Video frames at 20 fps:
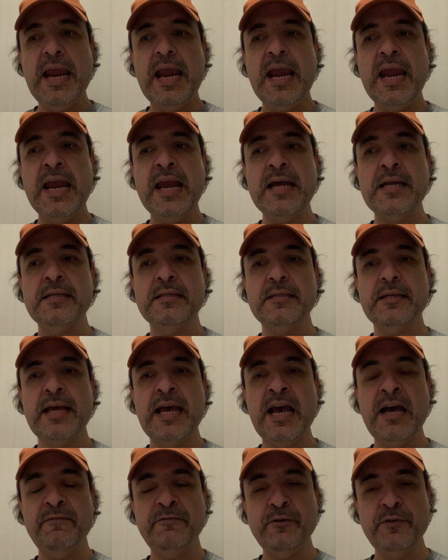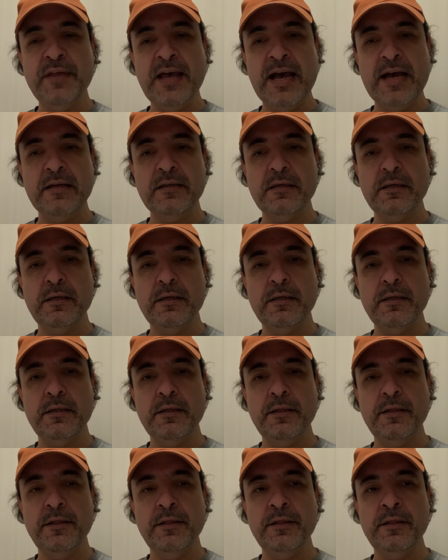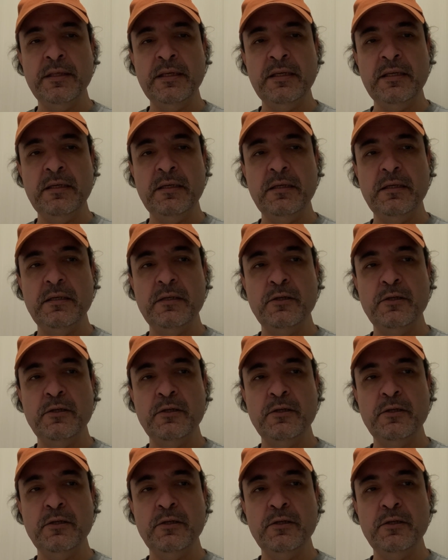And after that, the